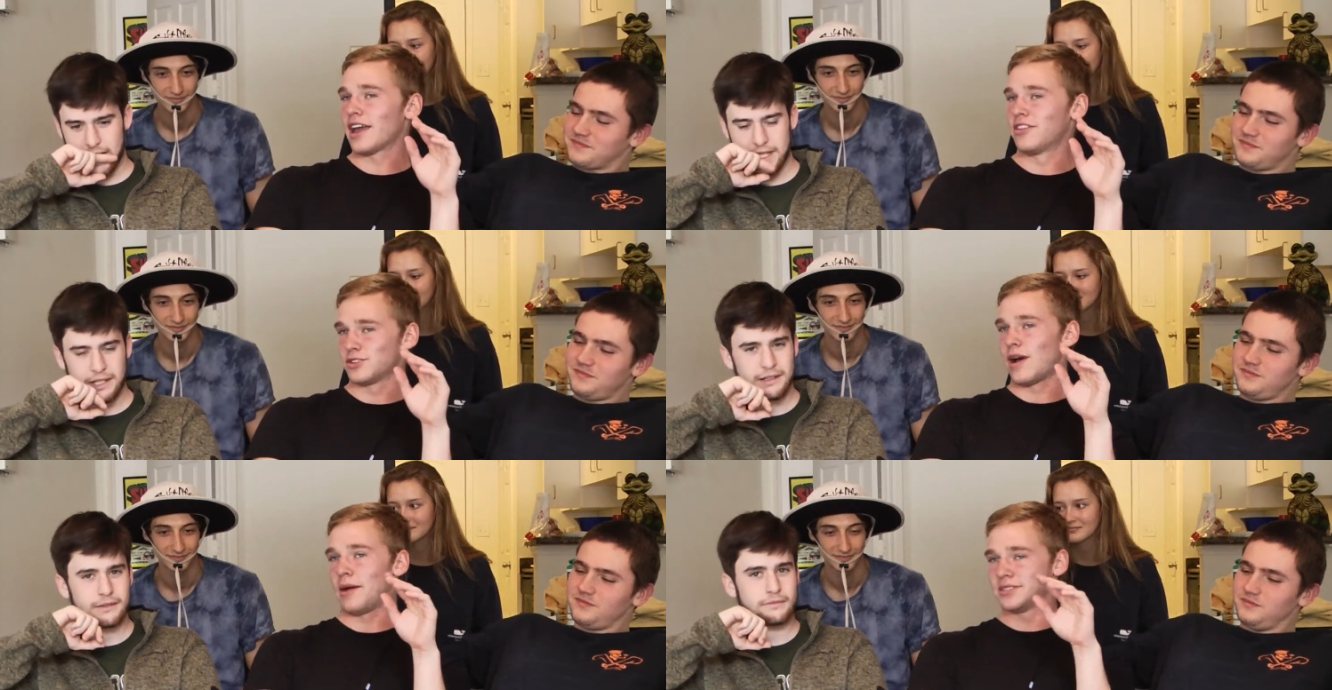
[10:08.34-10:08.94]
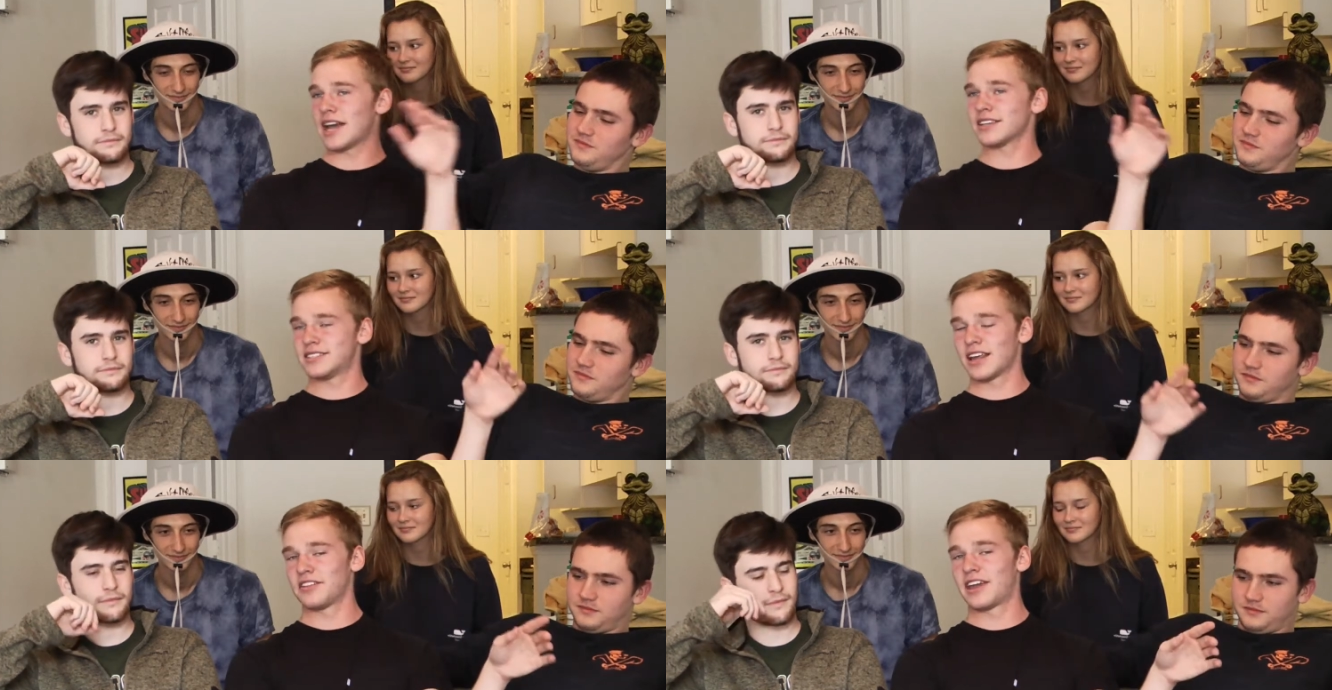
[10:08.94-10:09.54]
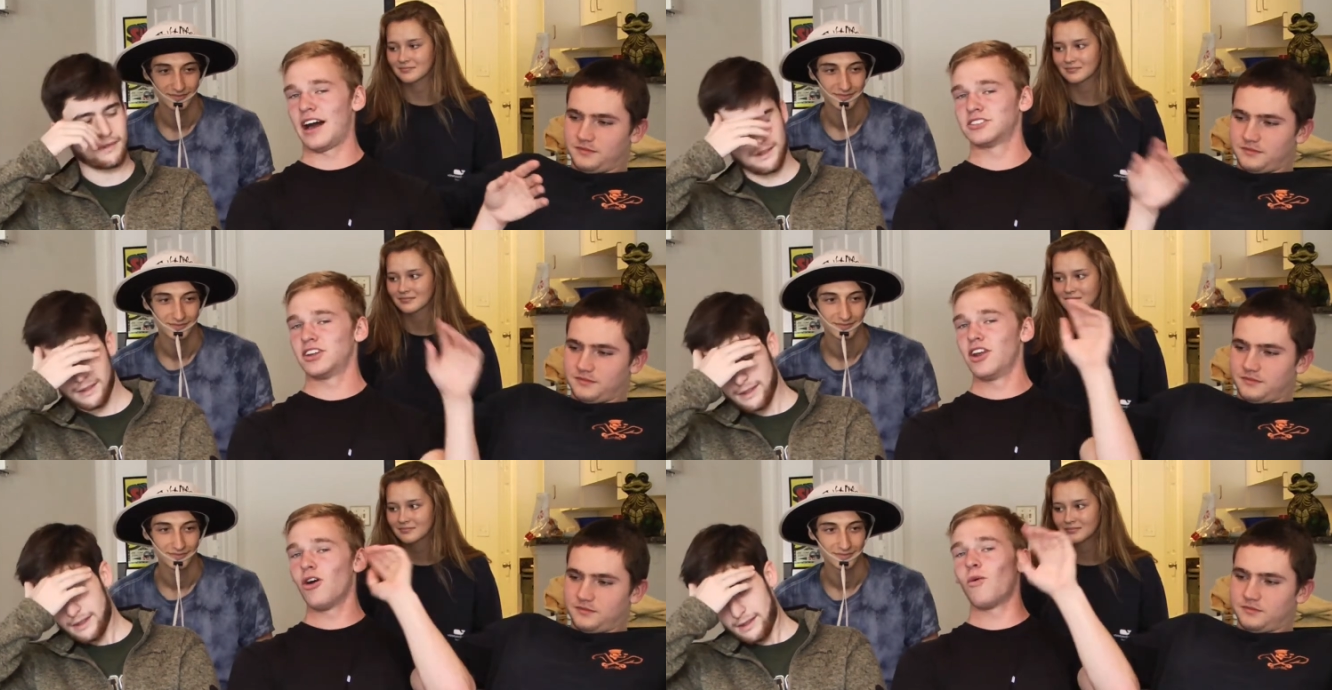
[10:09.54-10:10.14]
Speaker 1: I hear, this is what happens. Zach is sitting on the couch.
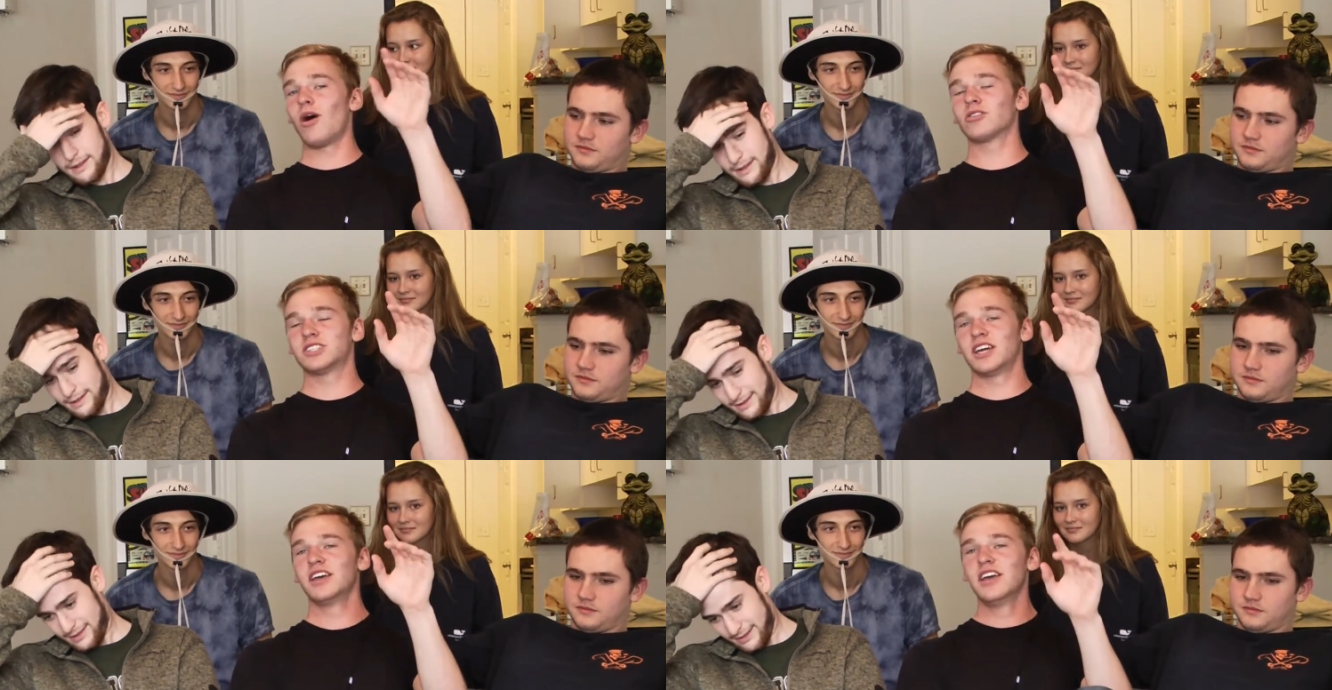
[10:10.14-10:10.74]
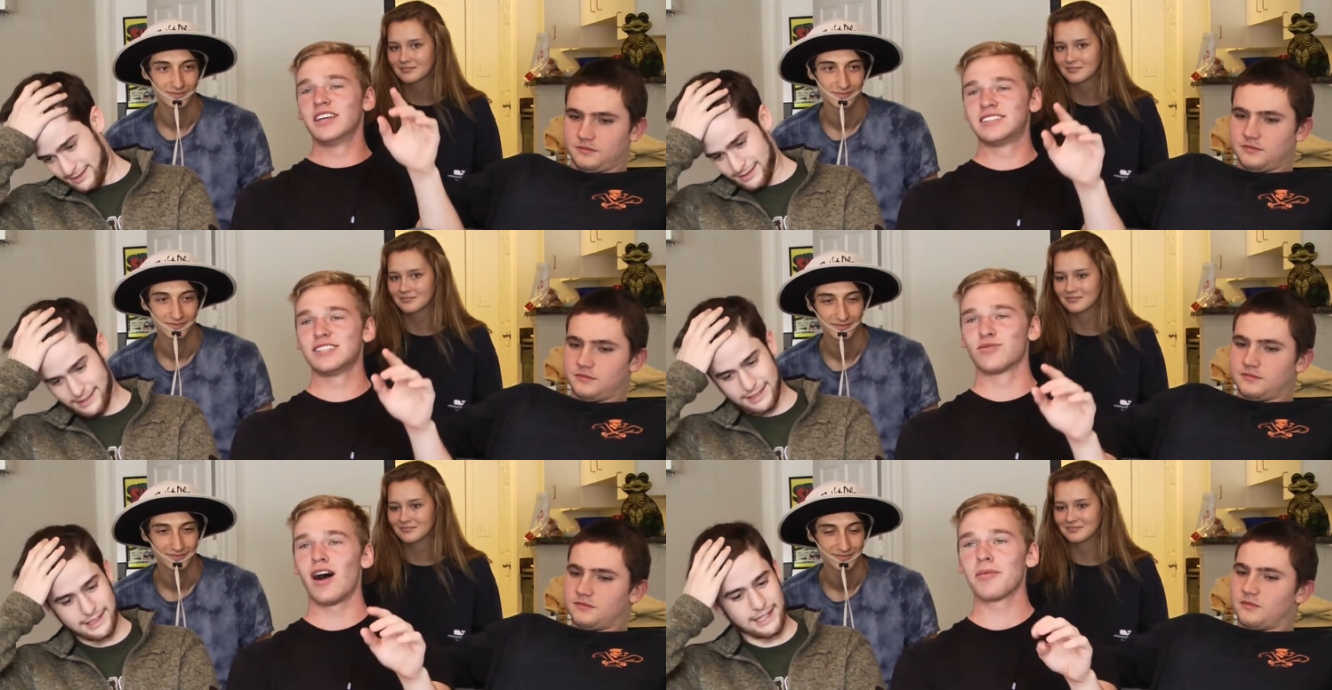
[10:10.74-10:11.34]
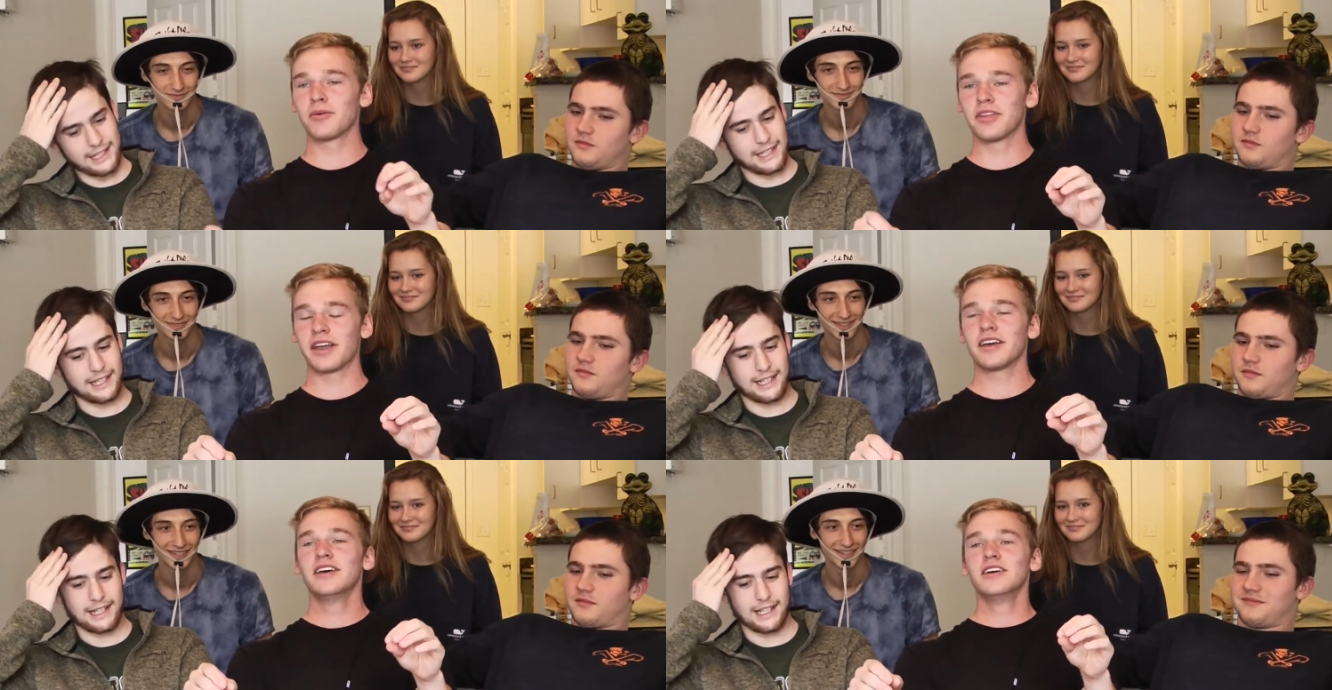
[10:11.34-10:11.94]
Noah walks in, sees Robert with
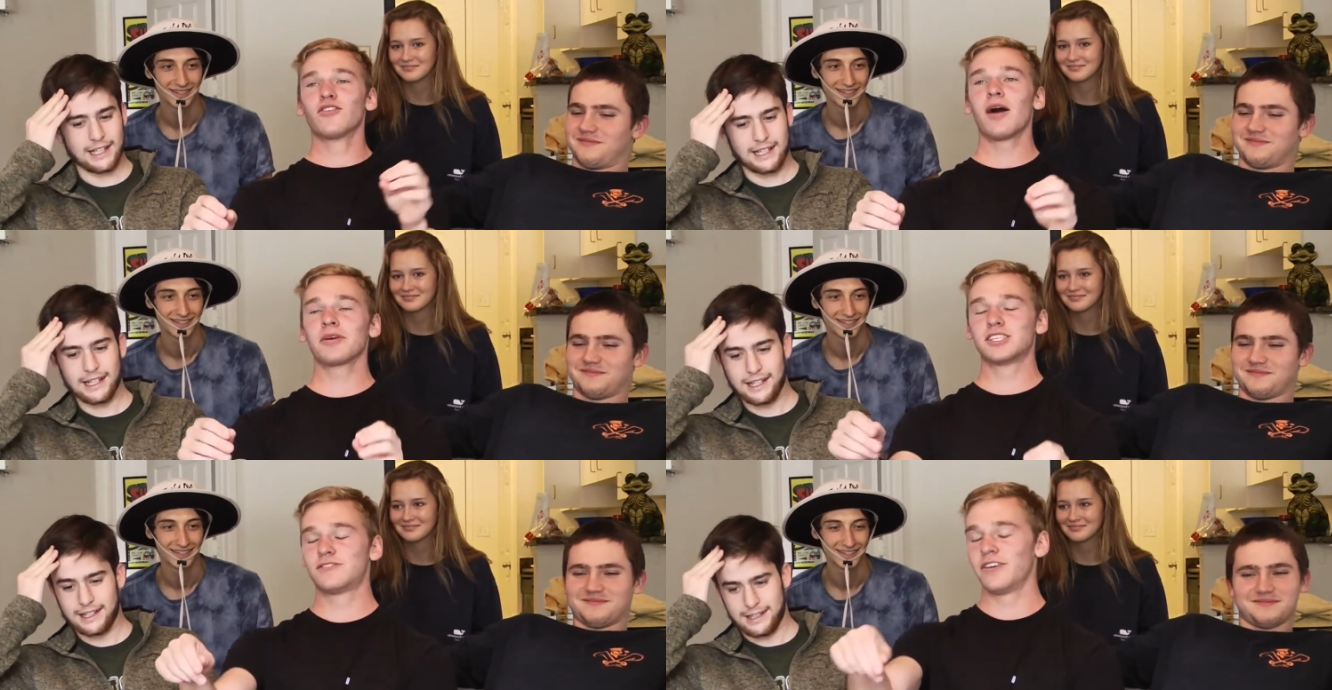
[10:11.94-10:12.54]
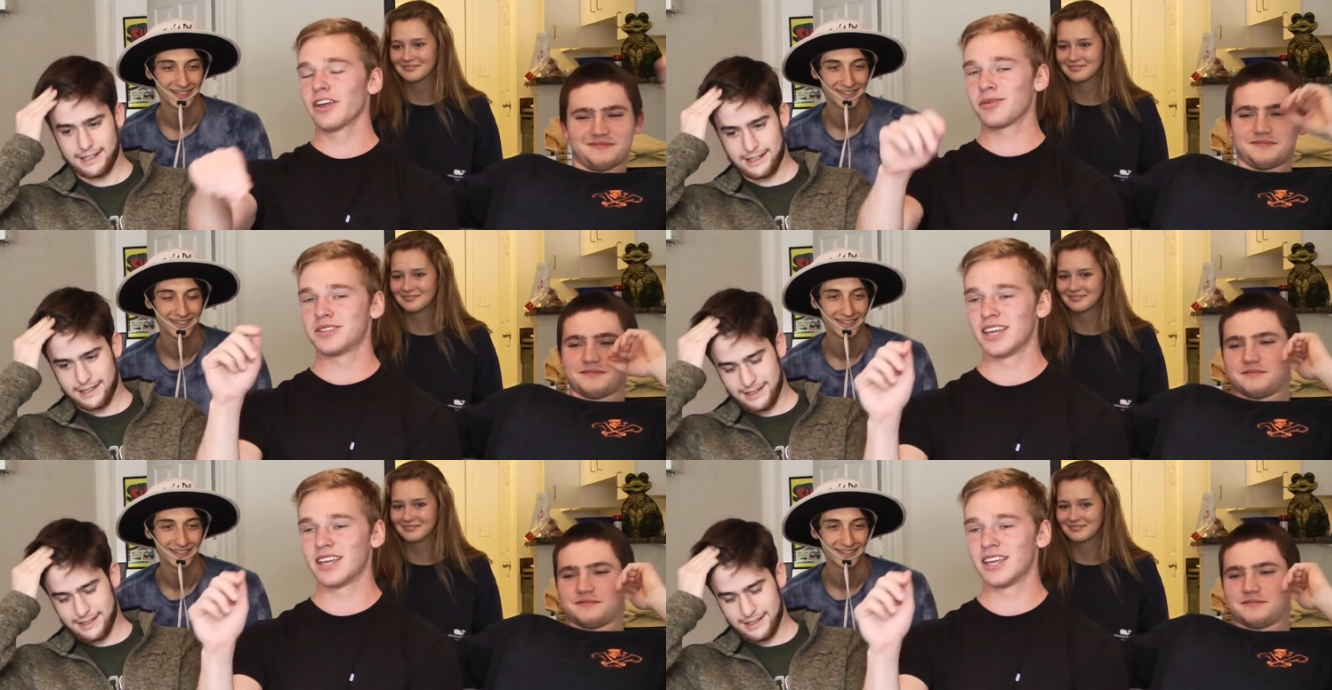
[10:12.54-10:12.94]
like Robert is filling up the